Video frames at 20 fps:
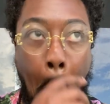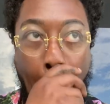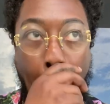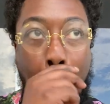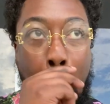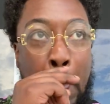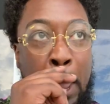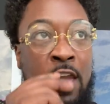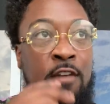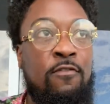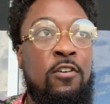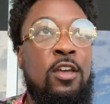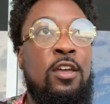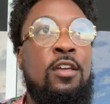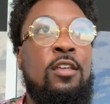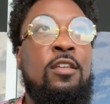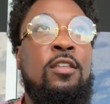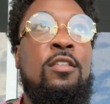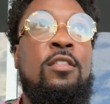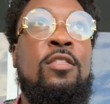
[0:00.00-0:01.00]

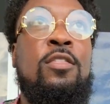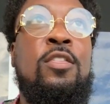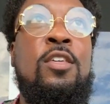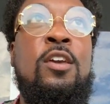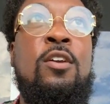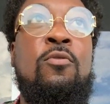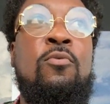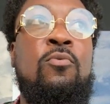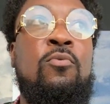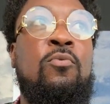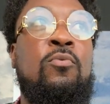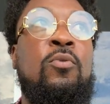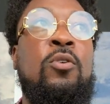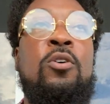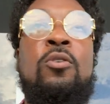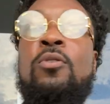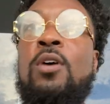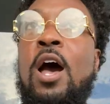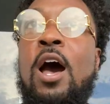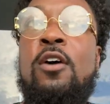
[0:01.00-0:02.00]
leaving the
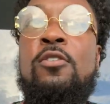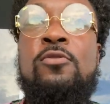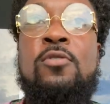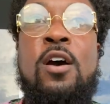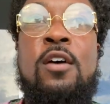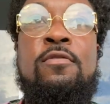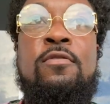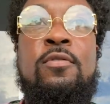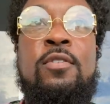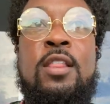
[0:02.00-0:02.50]
Real Housewives of